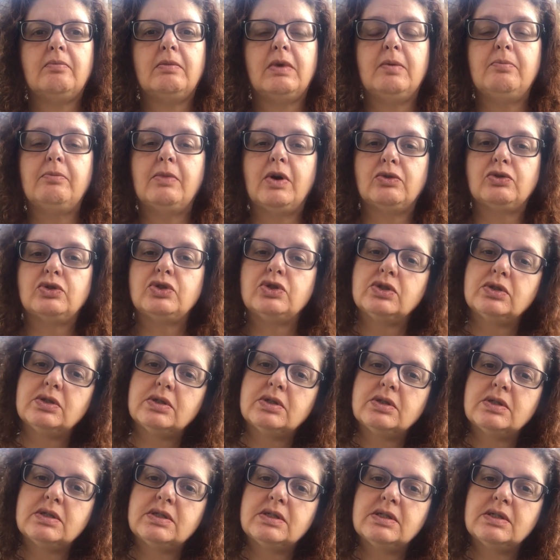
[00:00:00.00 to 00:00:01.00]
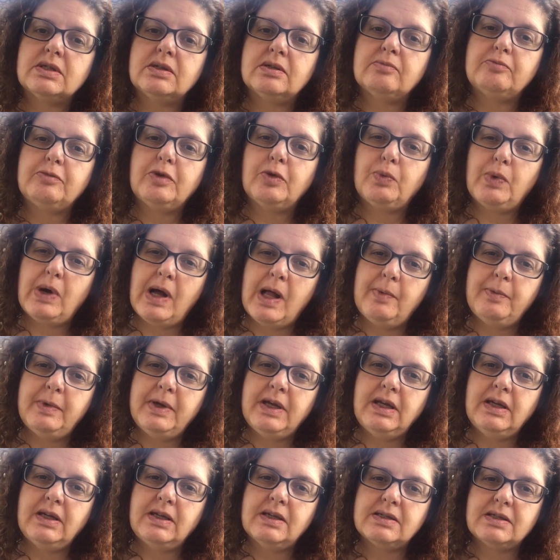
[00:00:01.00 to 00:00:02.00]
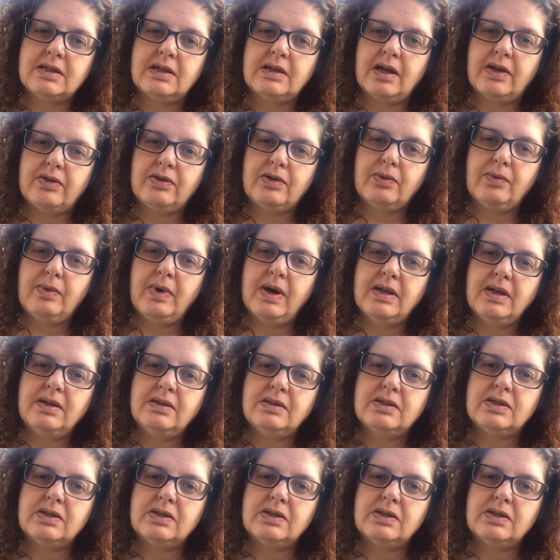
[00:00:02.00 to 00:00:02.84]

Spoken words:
emotional well-being is another one.